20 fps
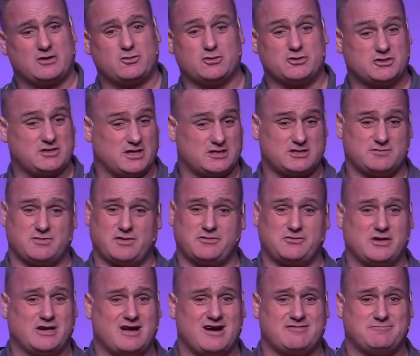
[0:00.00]
I couldn't touch her for
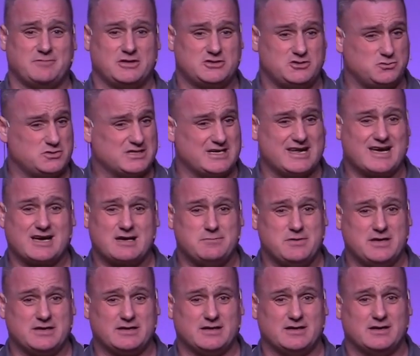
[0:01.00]
3.5 months, she was an
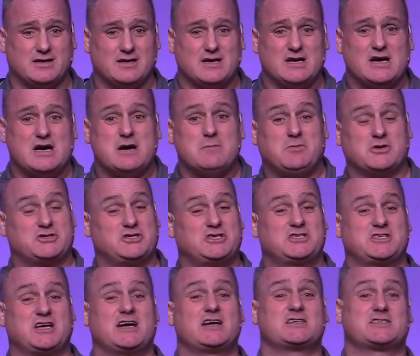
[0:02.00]
incubator. But she
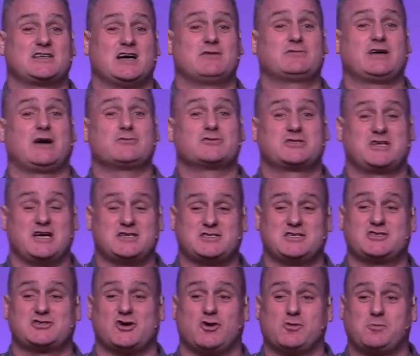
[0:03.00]
sings now downstairs
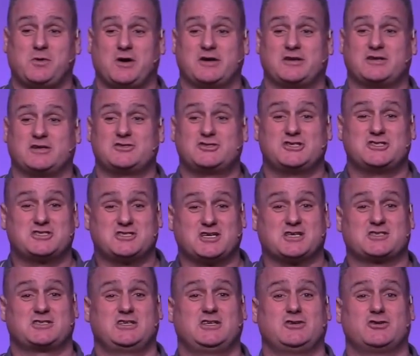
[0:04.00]
in Soul Point, and she's
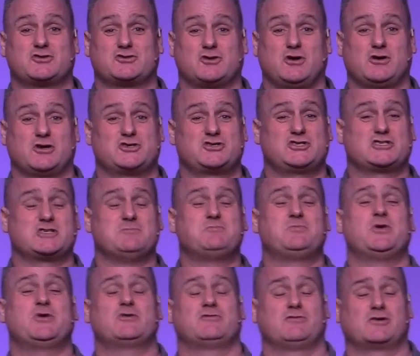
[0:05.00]
16 years old, and she's a
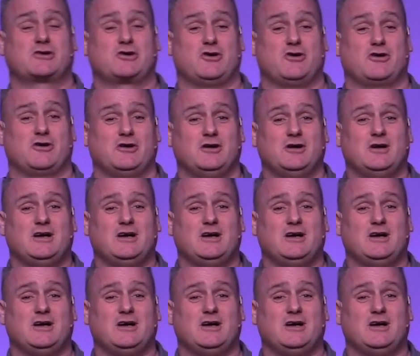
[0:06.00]
beautiful girl.